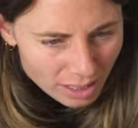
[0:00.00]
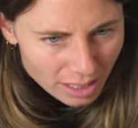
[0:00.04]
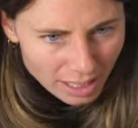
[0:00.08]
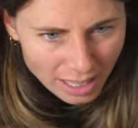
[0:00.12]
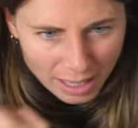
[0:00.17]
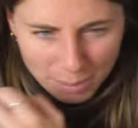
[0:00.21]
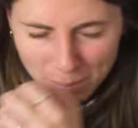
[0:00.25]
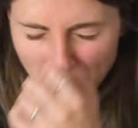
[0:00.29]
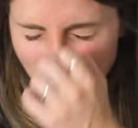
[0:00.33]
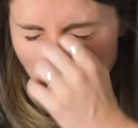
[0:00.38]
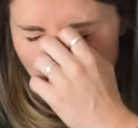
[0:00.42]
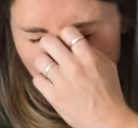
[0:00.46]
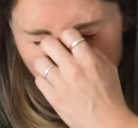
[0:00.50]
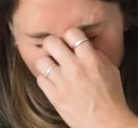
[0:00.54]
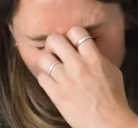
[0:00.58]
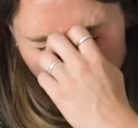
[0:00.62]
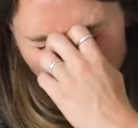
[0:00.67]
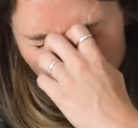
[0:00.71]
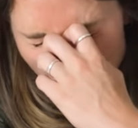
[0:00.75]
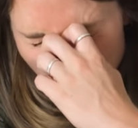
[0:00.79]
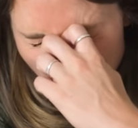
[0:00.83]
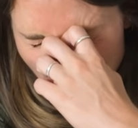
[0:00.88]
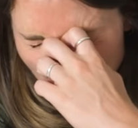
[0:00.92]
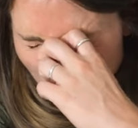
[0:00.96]
like maybe I
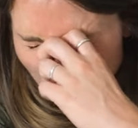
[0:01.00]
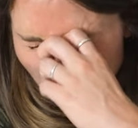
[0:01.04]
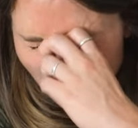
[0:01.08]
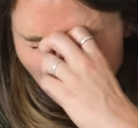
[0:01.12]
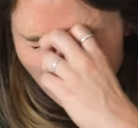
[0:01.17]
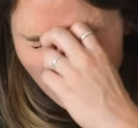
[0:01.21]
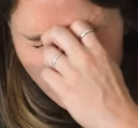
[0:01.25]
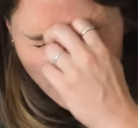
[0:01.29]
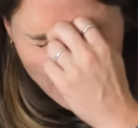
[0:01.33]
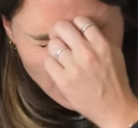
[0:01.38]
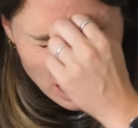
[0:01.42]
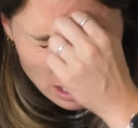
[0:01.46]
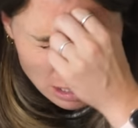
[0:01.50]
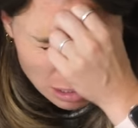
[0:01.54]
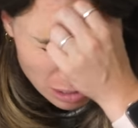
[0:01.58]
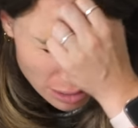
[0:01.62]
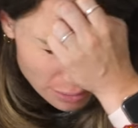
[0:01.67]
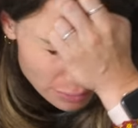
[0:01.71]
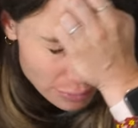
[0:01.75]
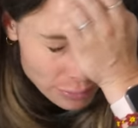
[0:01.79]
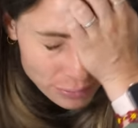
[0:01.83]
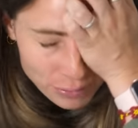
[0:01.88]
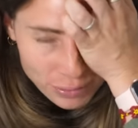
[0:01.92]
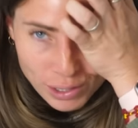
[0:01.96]
should just downsize on
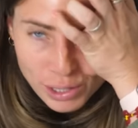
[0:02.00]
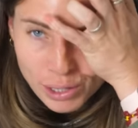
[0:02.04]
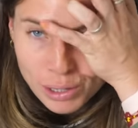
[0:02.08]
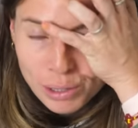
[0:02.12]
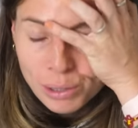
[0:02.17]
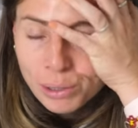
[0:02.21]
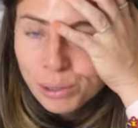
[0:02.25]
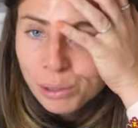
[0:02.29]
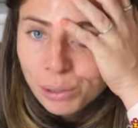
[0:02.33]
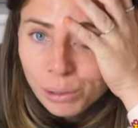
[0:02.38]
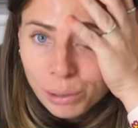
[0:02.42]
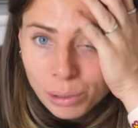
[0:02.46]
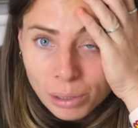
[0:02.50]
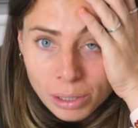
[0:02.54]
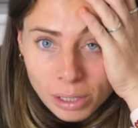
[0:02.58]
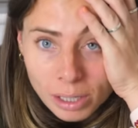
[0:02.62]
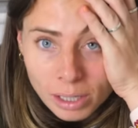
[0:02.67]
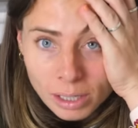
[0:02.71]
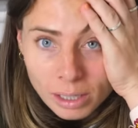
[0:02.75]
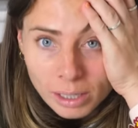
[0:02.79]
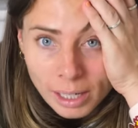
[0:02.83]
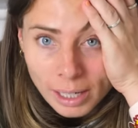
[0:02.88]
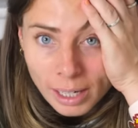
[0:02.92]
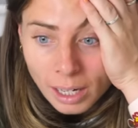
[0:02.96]
a few,
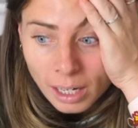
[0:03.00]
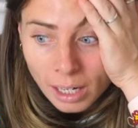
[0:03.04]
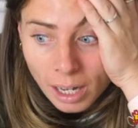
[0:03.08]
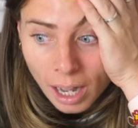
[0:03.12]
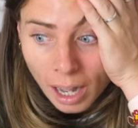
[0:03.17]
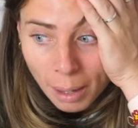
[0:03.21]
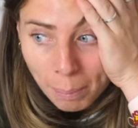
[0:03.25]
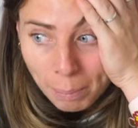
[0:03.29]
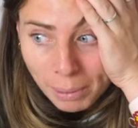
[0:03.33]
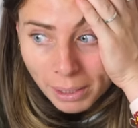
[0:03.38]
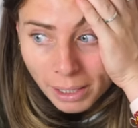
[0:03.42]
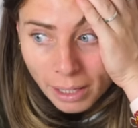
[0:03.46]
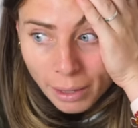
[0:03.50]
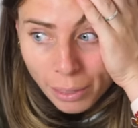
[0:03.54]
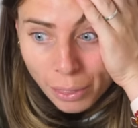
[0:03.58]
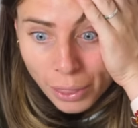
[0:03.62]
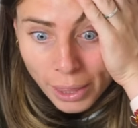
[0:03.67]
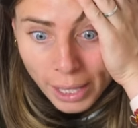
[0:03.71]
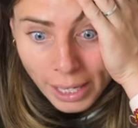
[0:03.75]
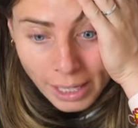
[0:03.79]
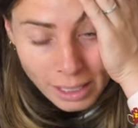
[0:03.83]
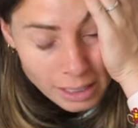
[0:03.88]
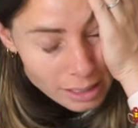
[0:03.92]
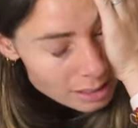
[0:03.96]
like a couple of
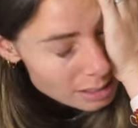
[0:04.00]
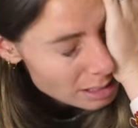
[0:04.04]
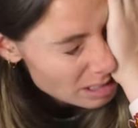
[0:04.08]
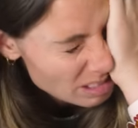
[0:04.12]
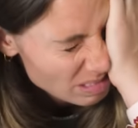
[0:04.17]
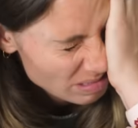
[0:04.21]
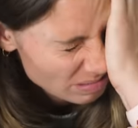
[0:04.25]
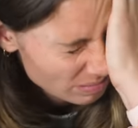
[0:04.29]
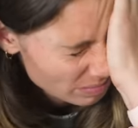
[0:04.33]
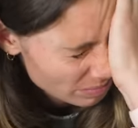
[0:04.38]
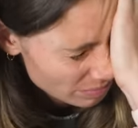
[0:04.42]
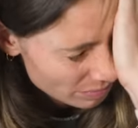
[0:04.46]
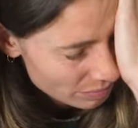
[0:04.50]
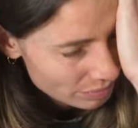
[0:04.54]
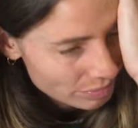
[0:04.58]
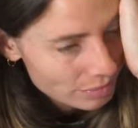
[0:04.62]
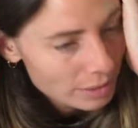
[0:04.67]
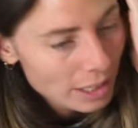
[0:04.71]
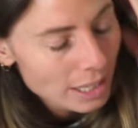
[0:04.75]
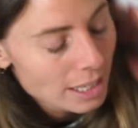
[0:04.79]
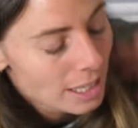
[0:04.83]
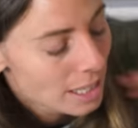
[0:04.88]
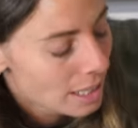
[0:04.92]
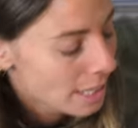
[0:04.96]
things.
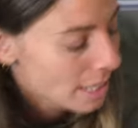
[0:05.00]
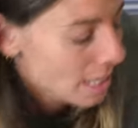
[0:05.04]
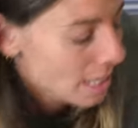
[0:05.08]
Let's,